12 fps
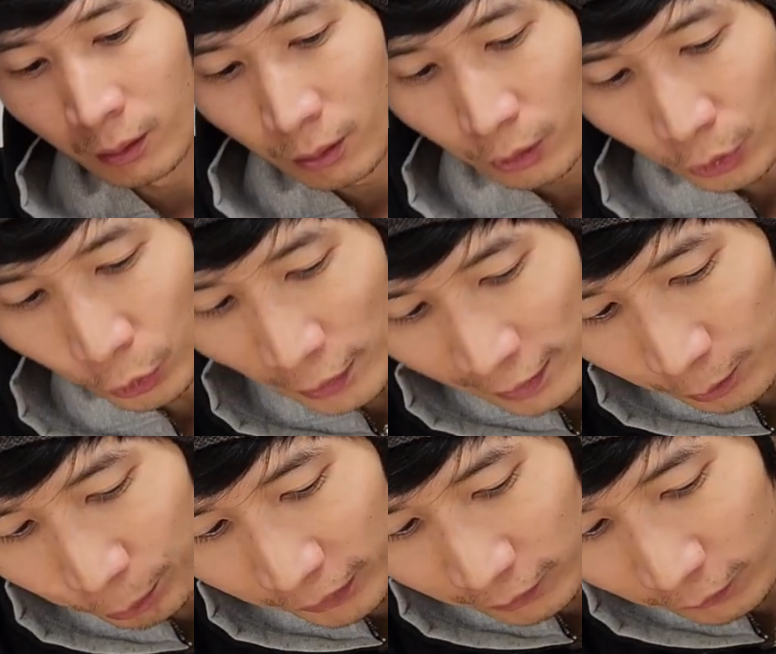You'll have to
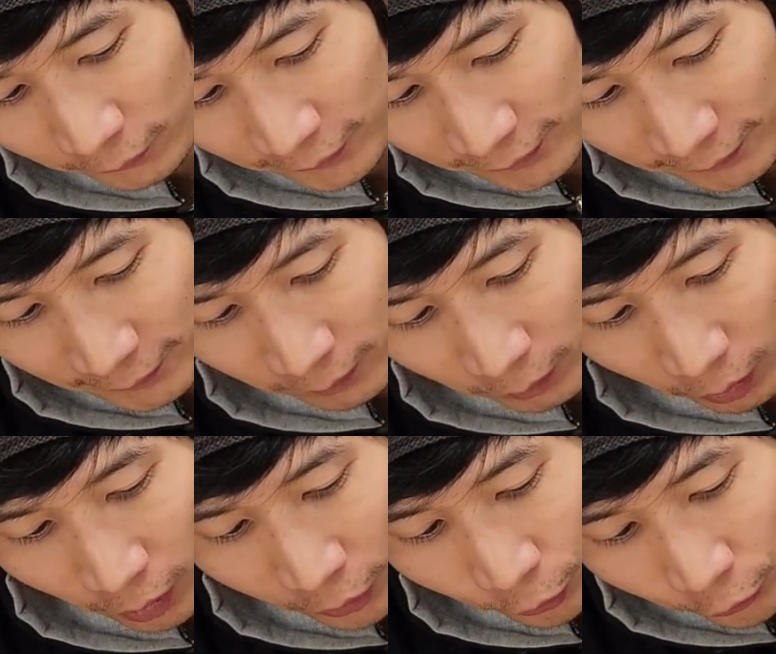break loose this
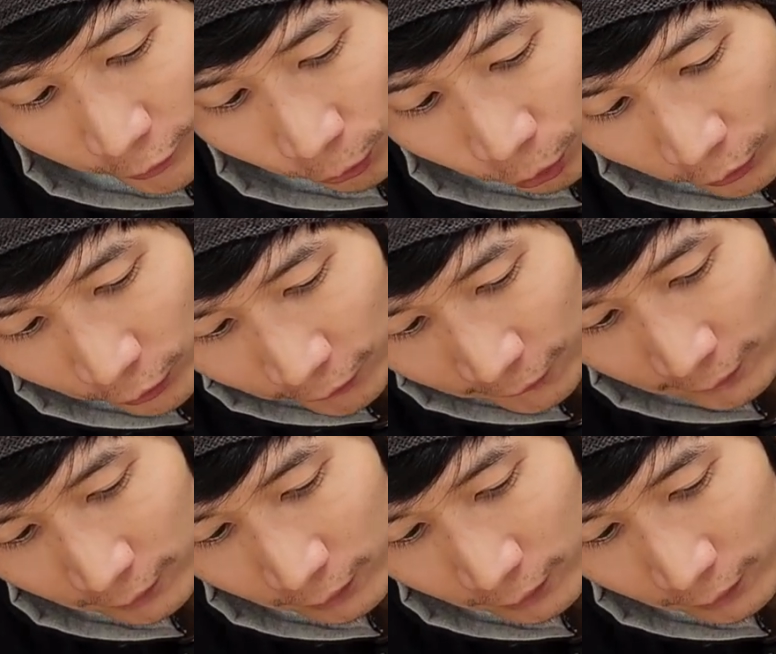locking ring first,